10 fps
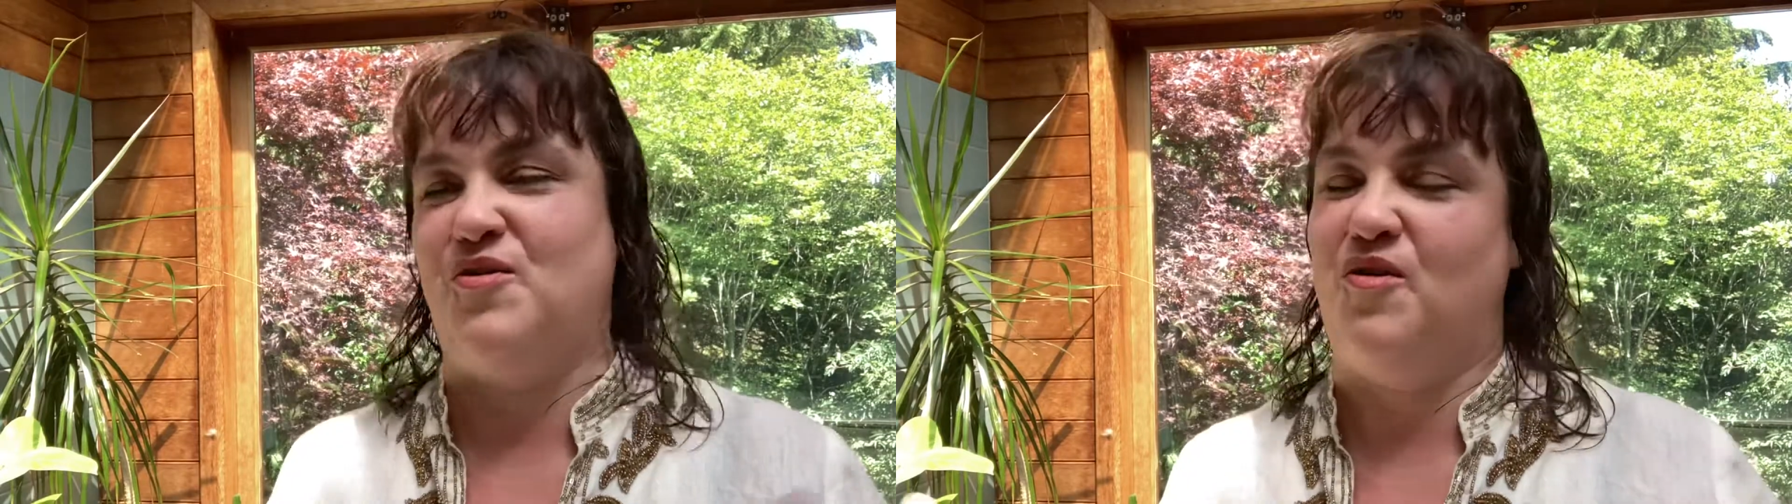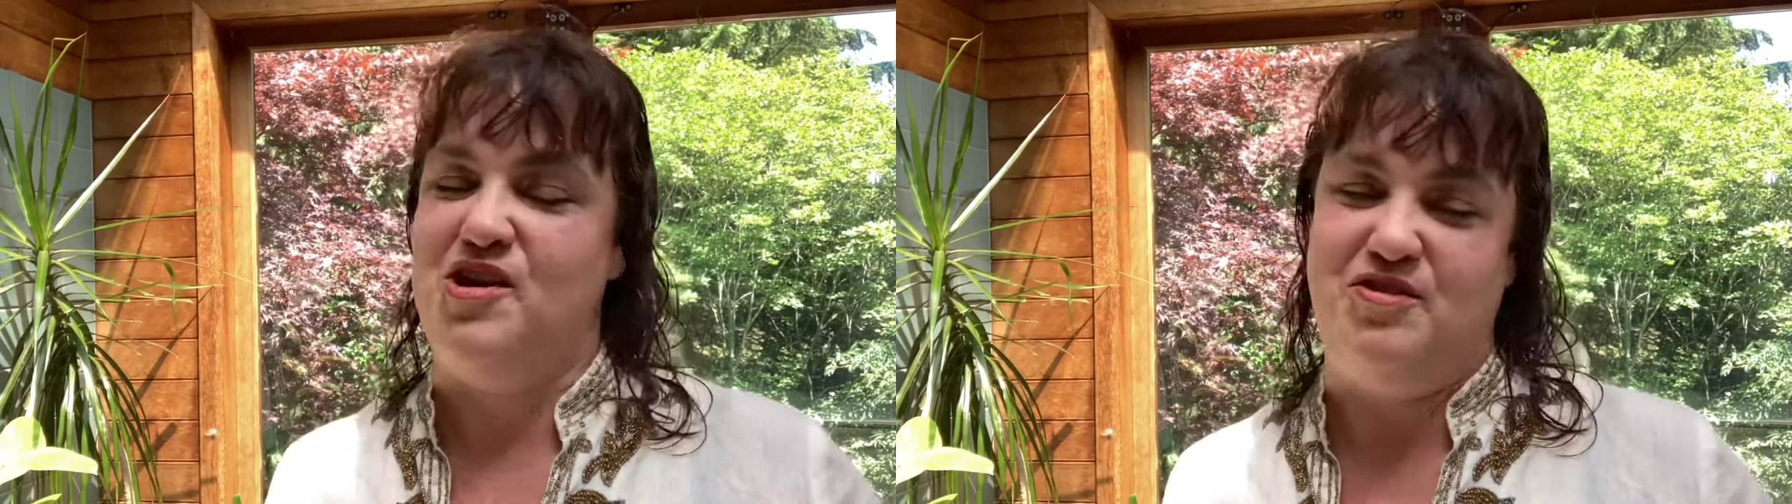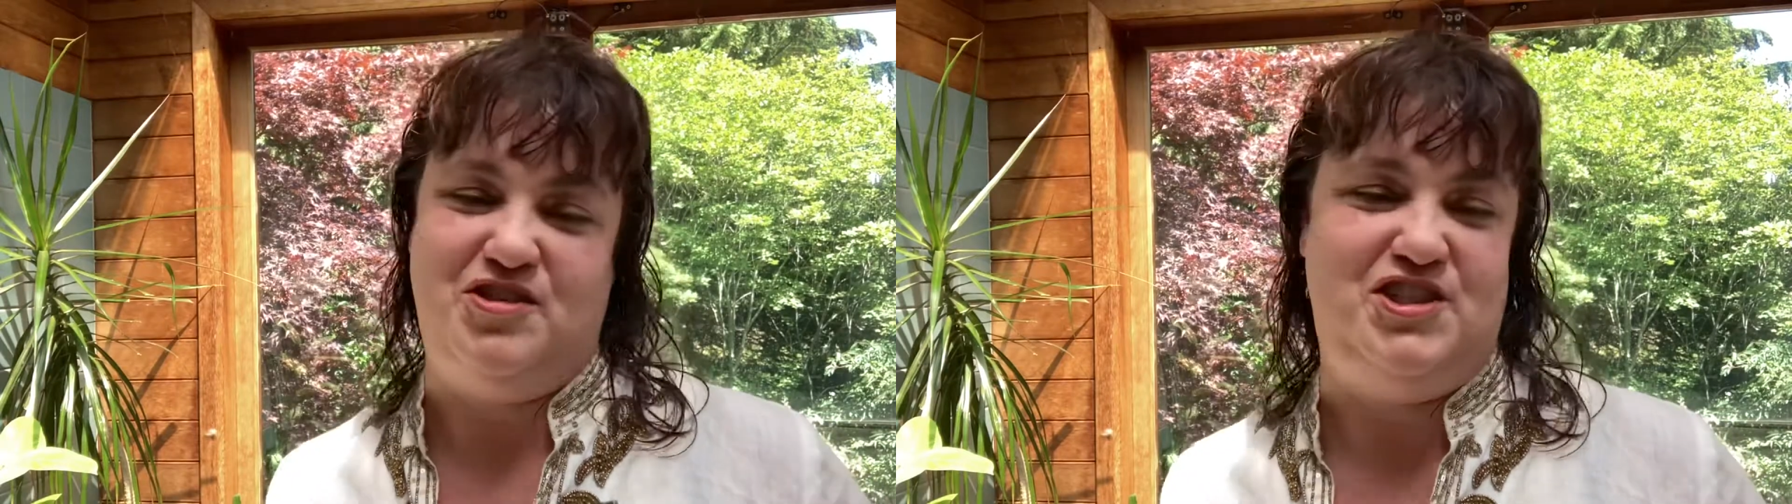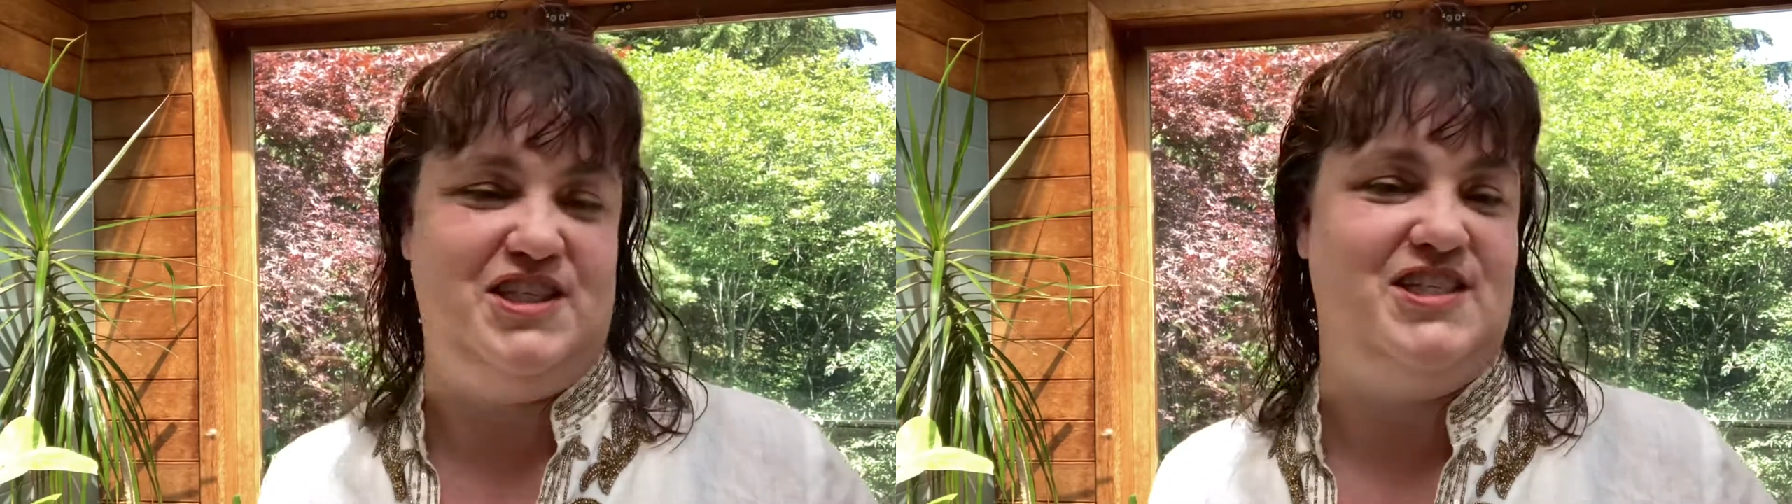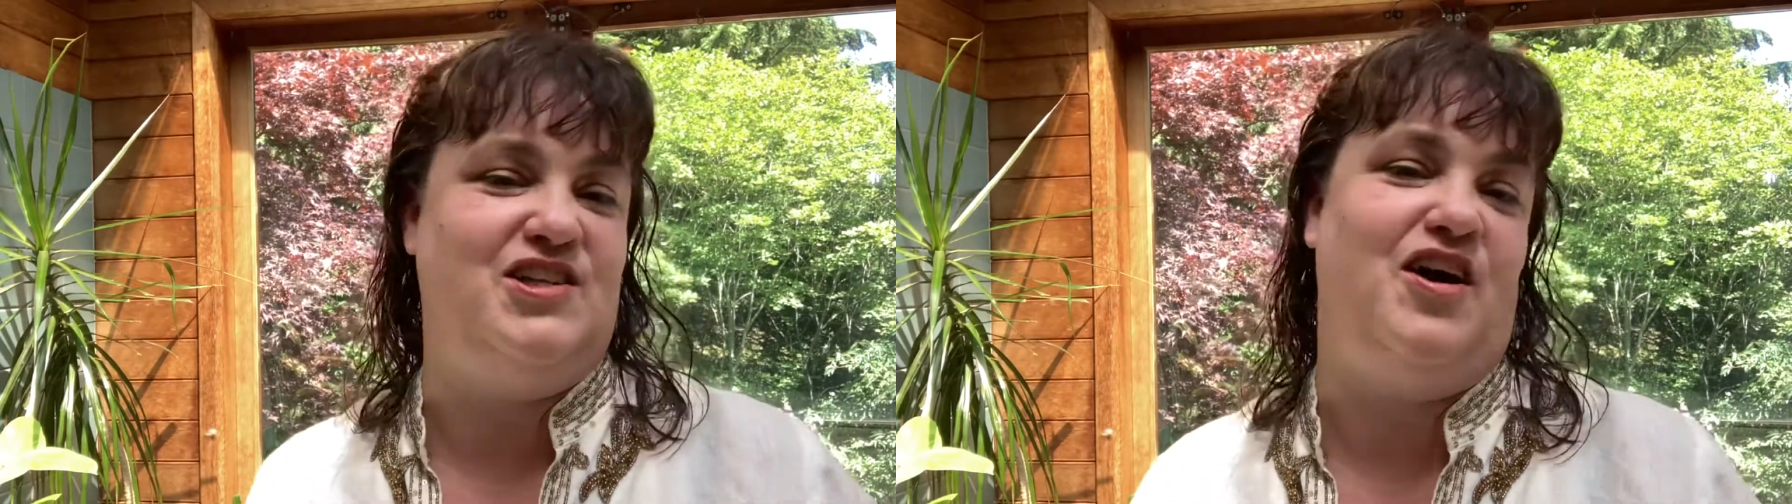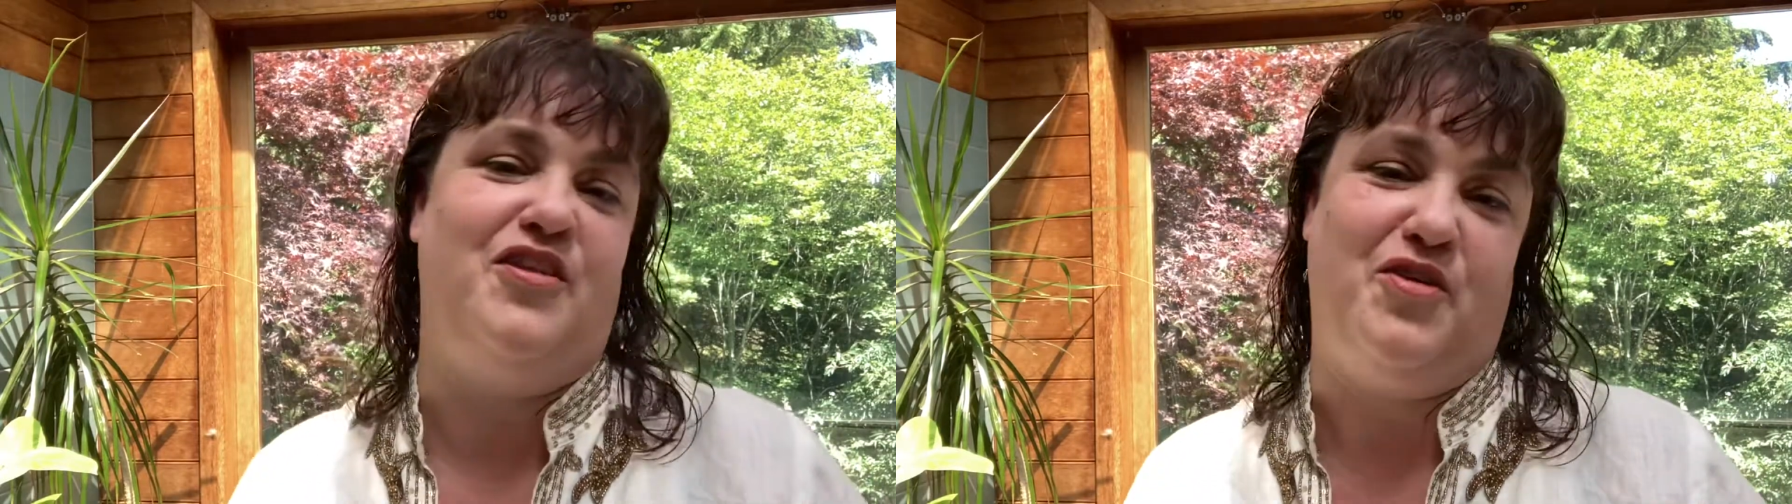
or you use cheesecloth